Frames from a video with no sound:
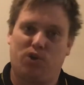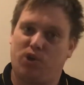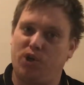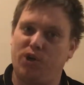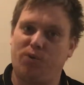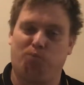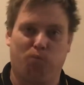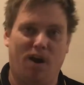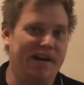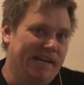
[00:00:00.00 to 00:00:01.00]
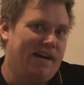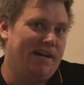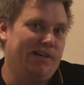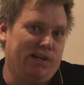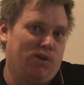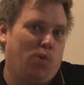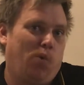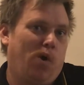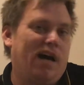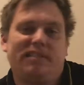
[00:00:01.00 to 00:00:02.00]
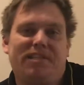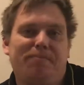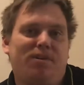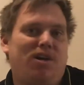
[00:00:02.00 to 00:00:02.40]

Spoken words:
could 100 quantum